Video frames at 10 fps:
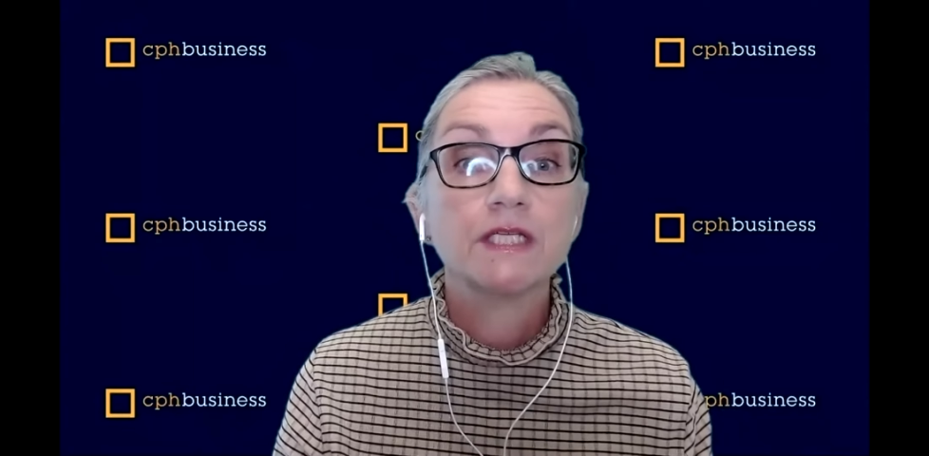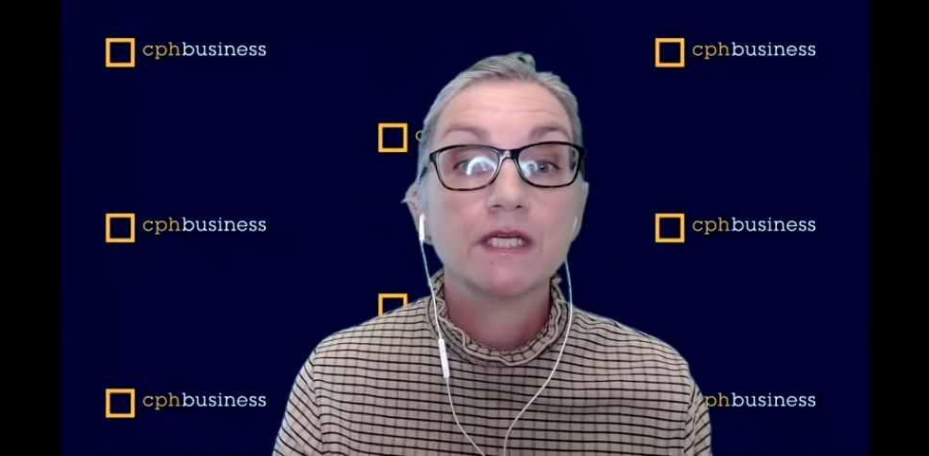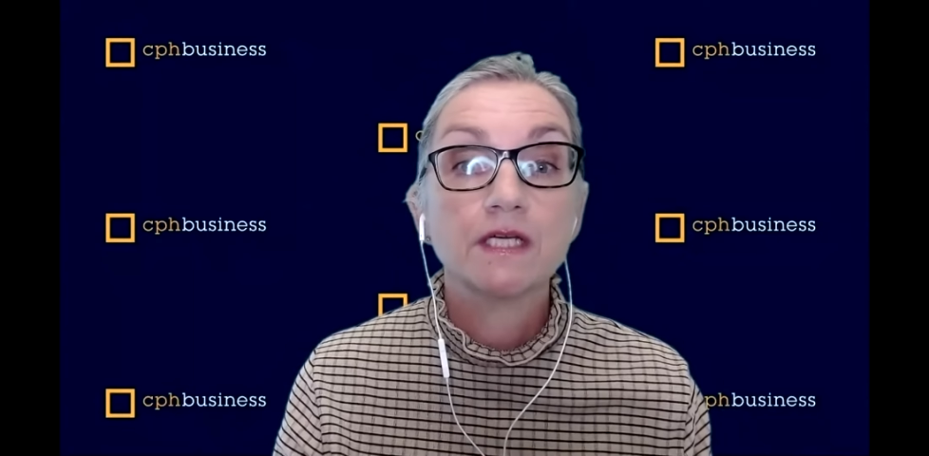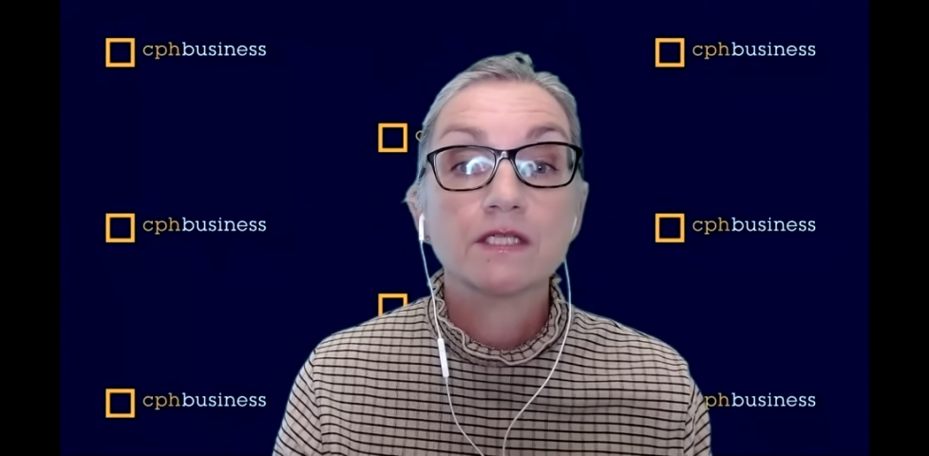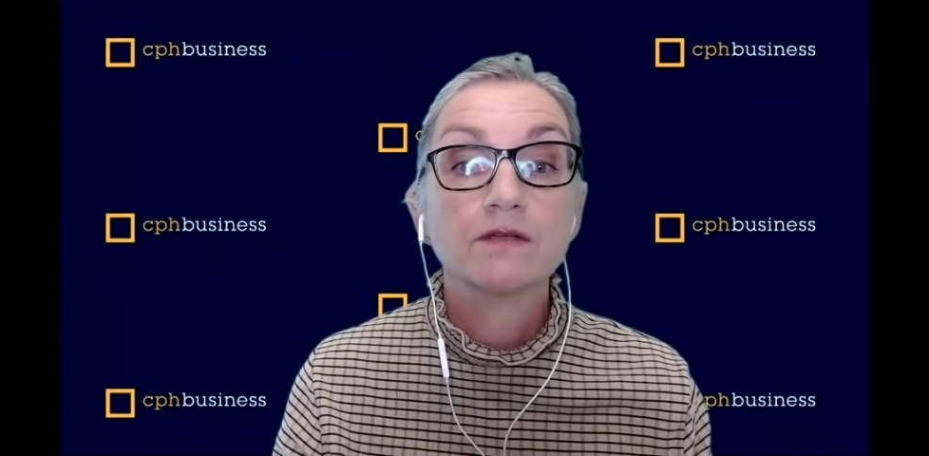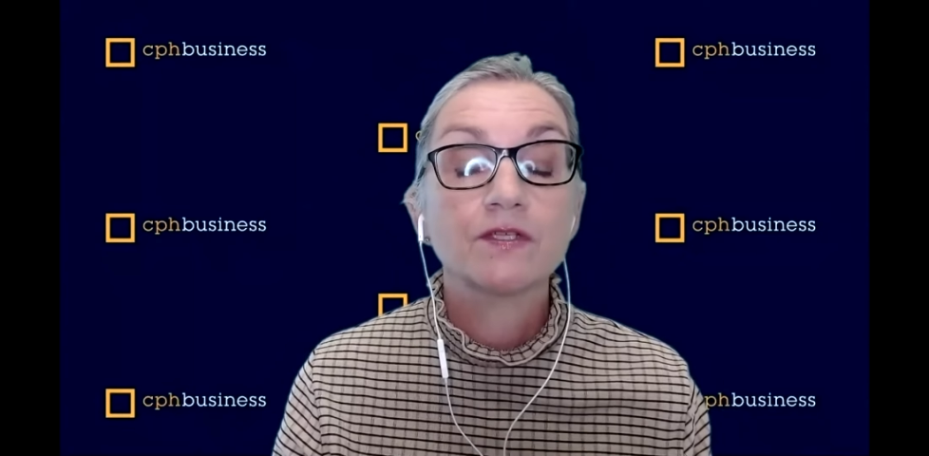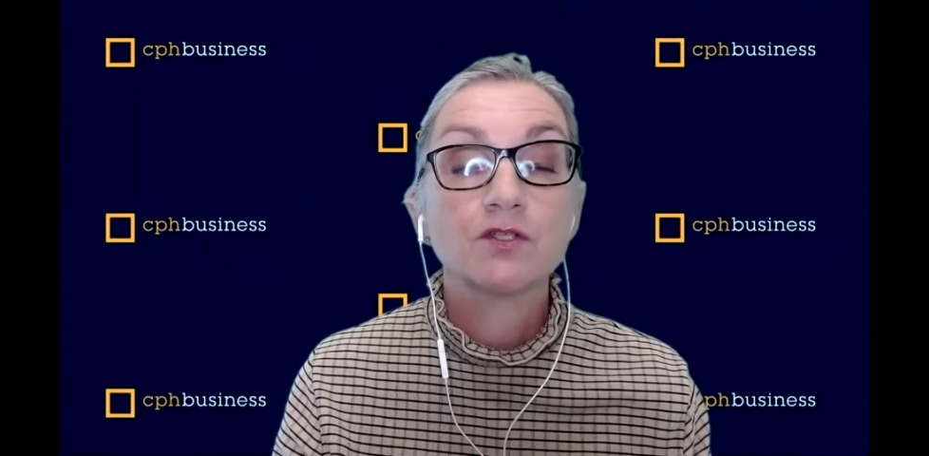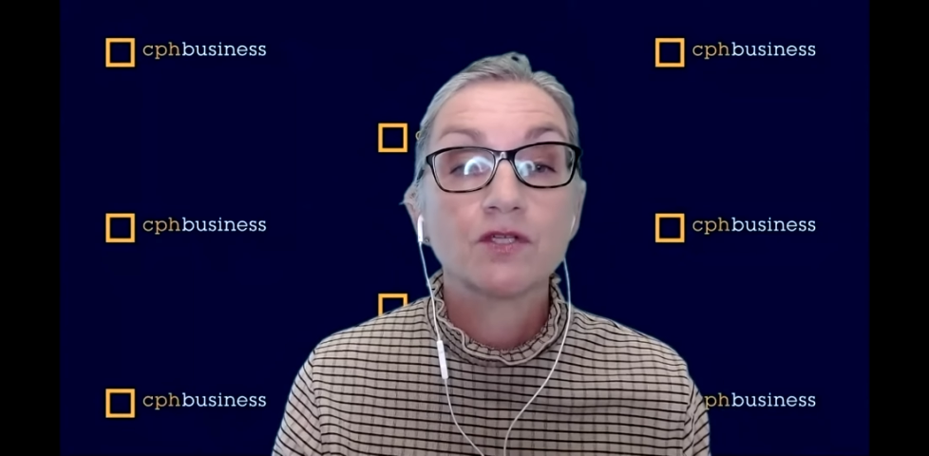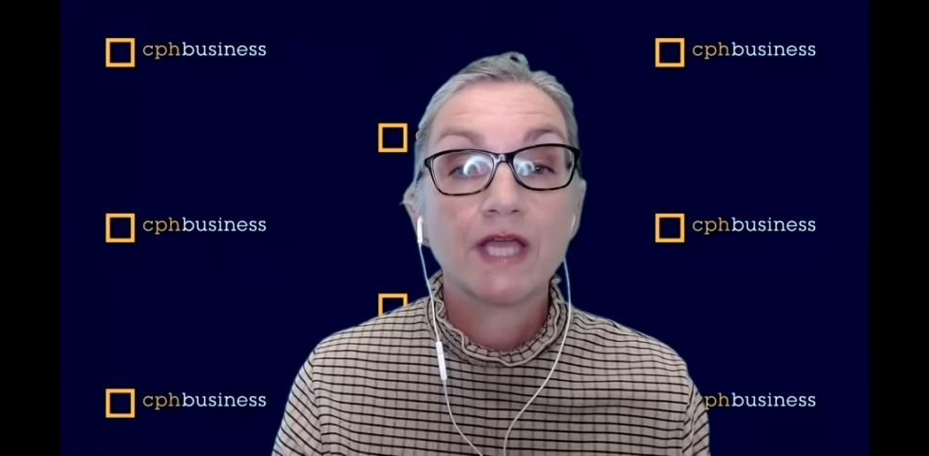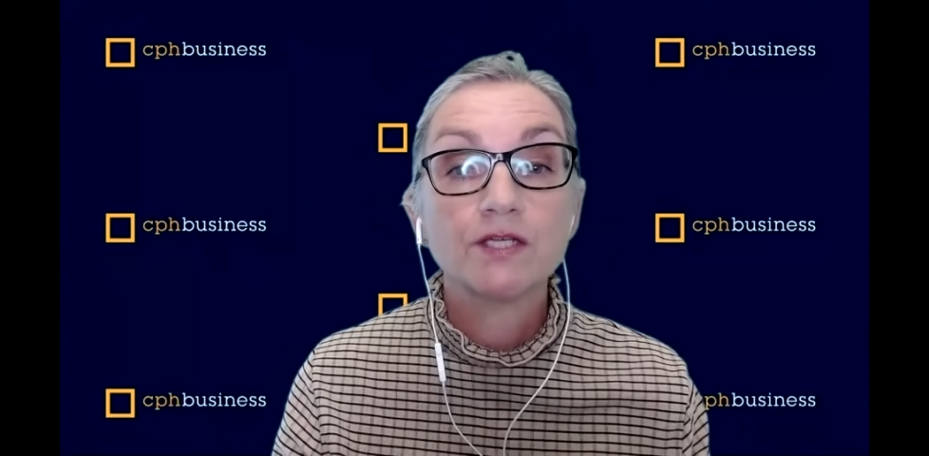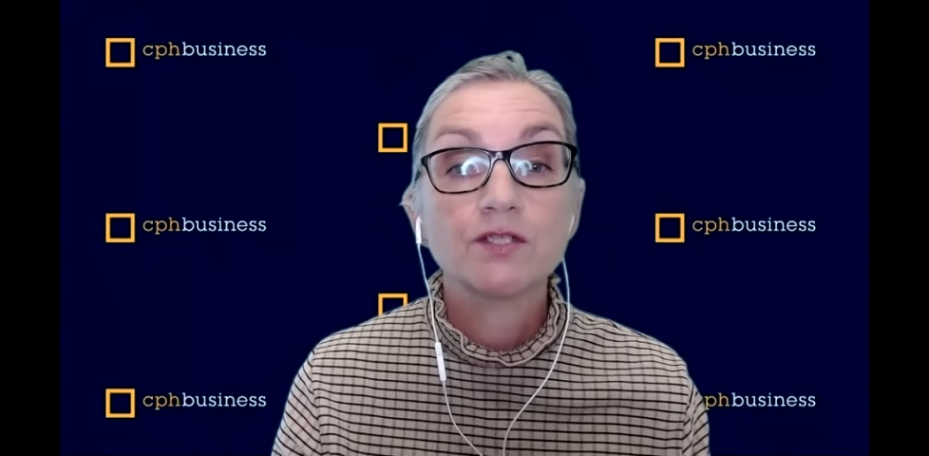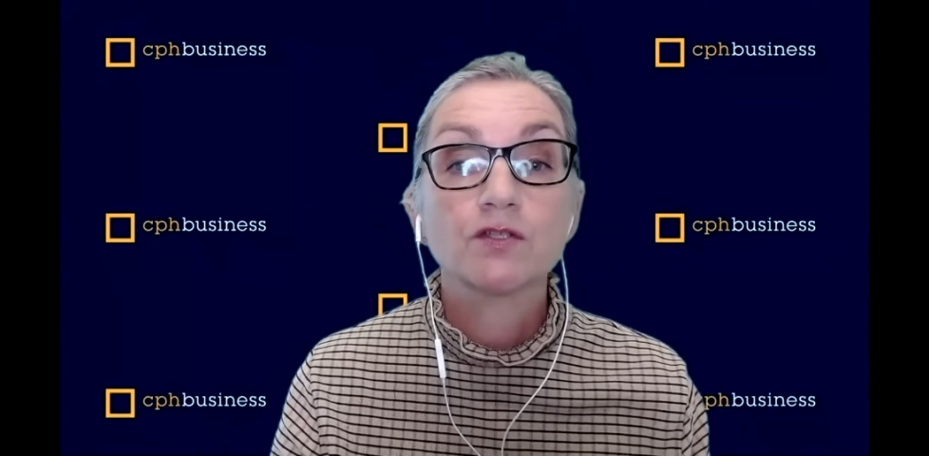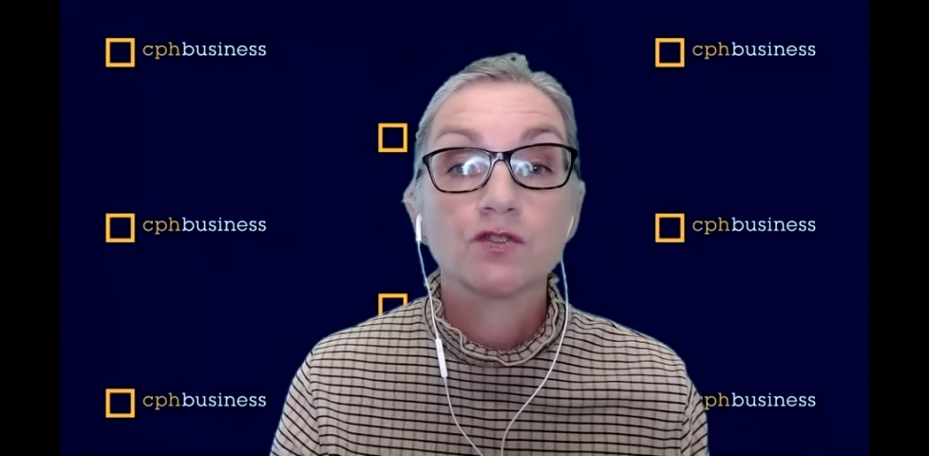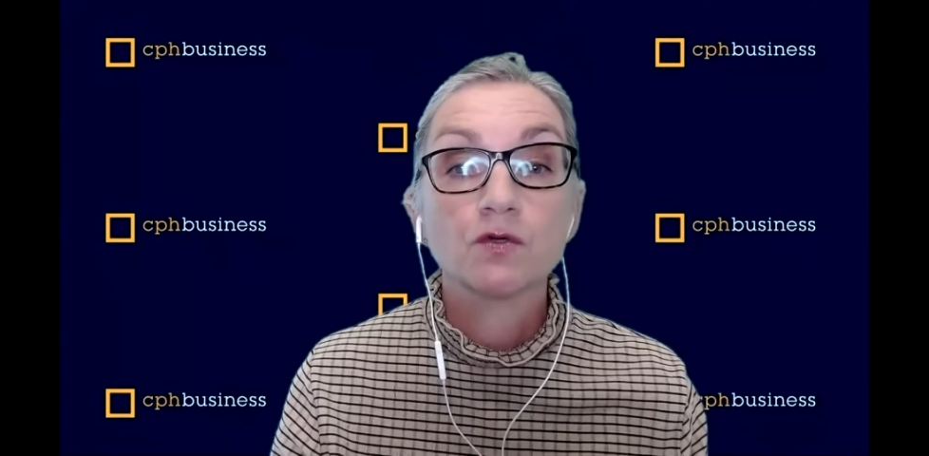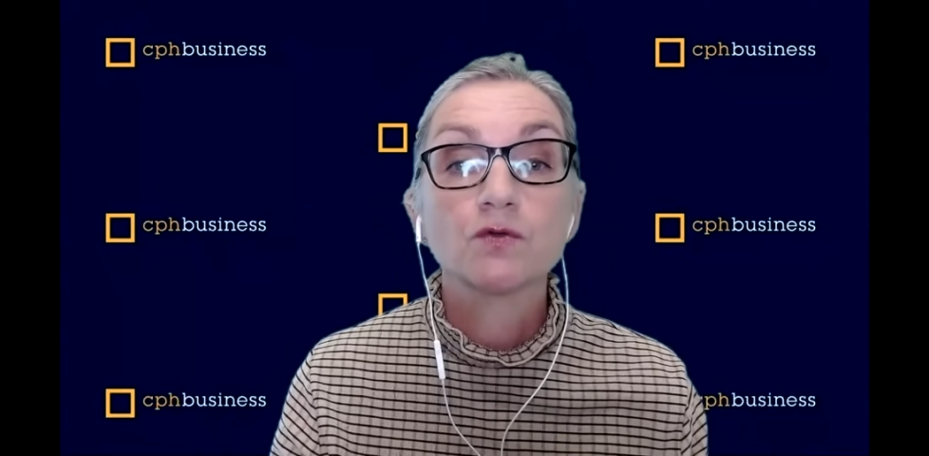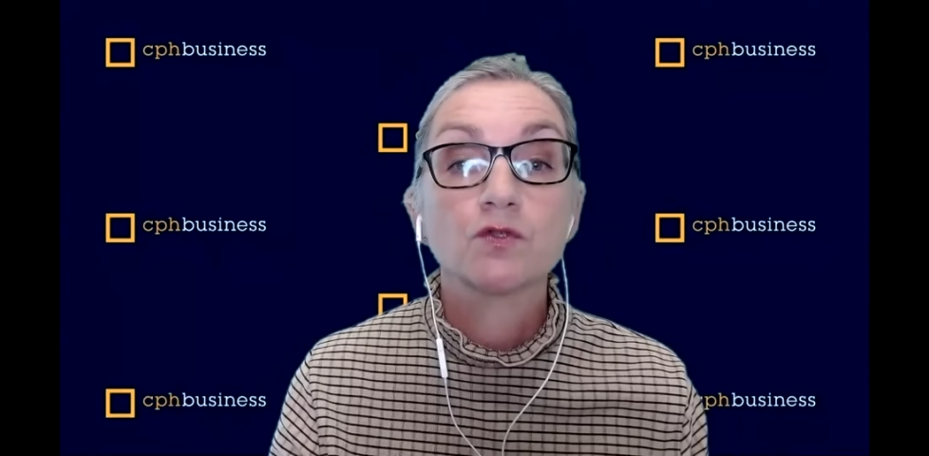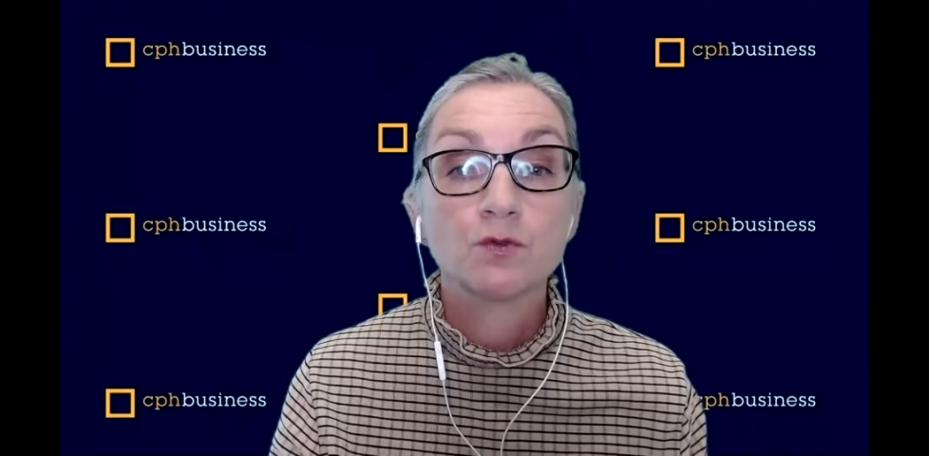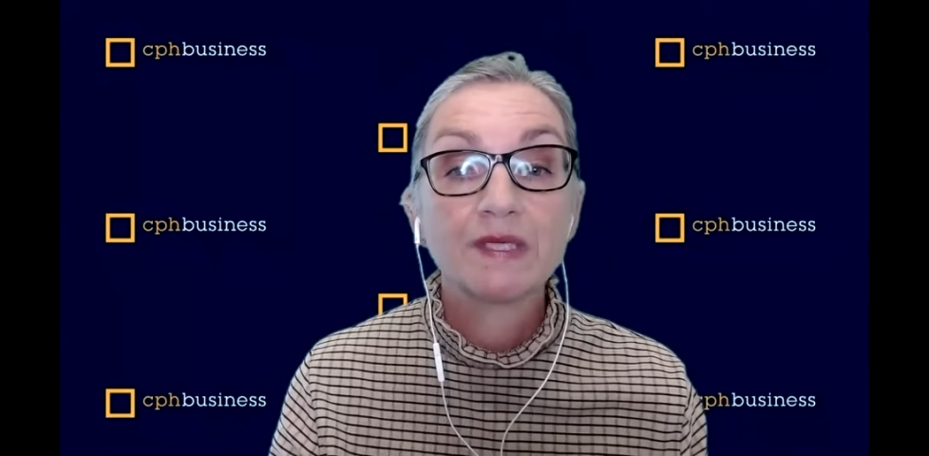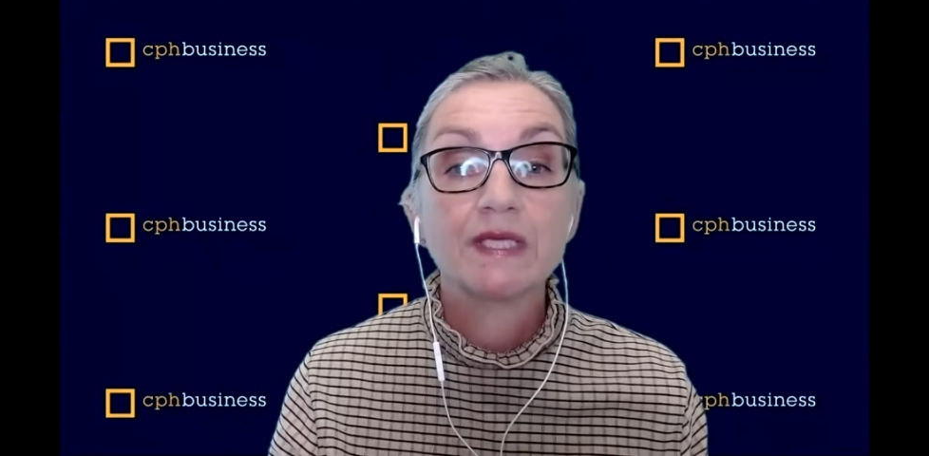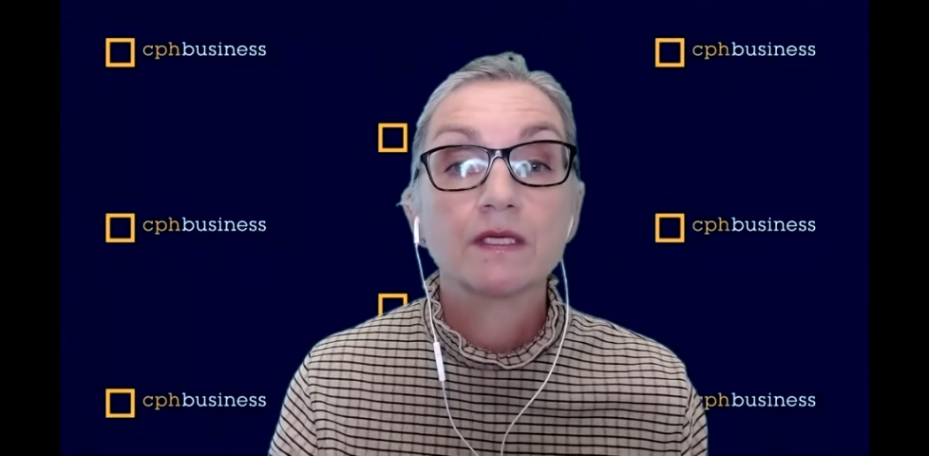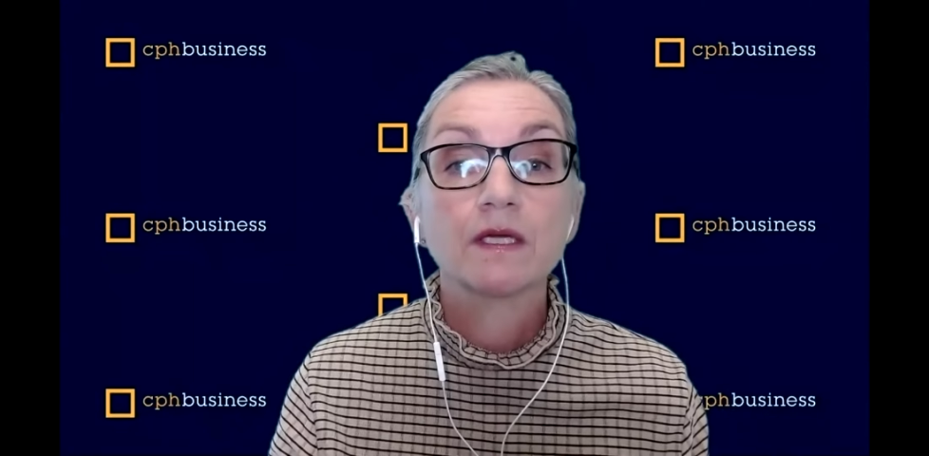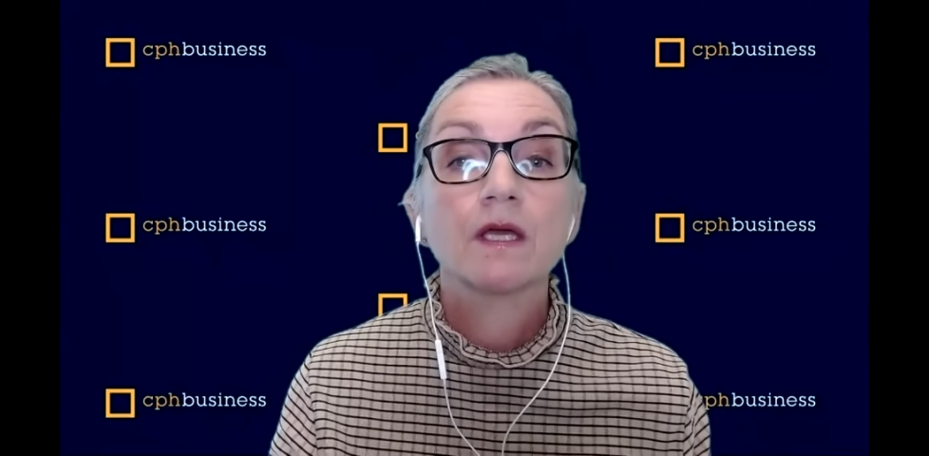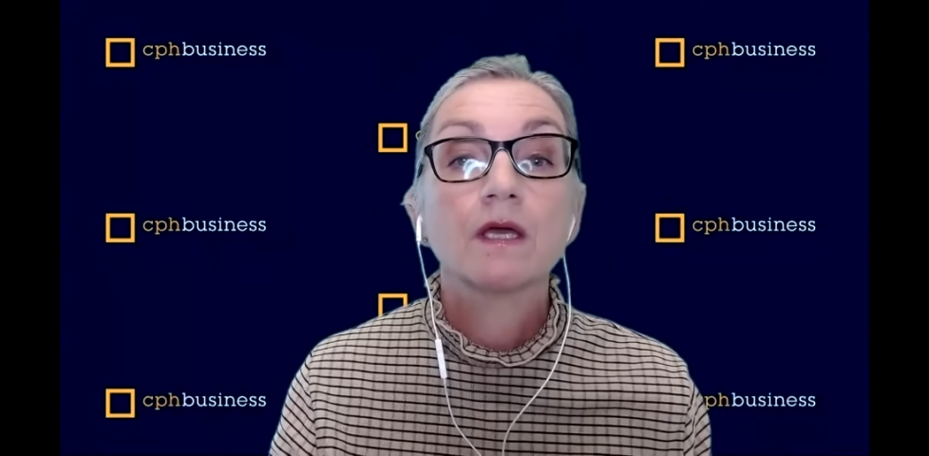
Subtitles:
years of education, so to speak.